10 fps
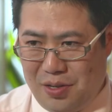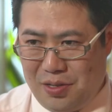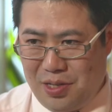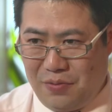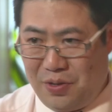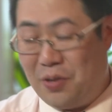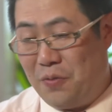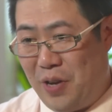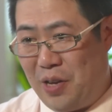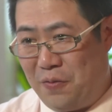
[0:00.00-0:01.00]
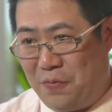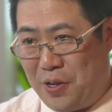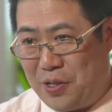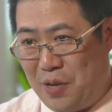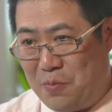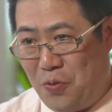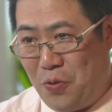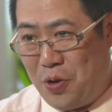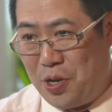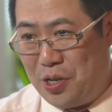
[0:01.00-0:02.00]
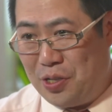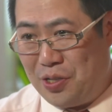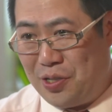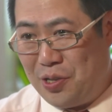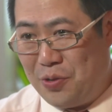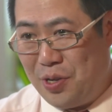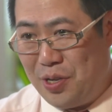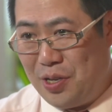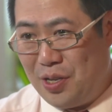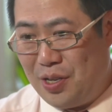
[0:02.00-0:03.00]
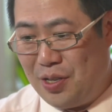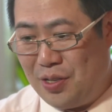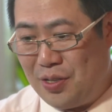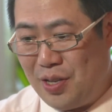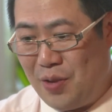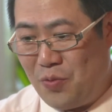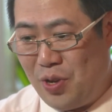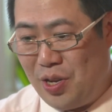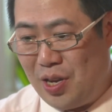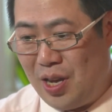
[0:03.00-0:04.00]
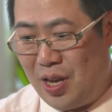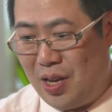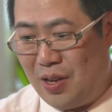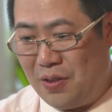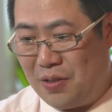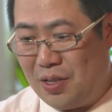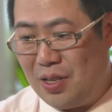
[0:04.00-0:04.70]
another innovative thing that POI is doing is that we are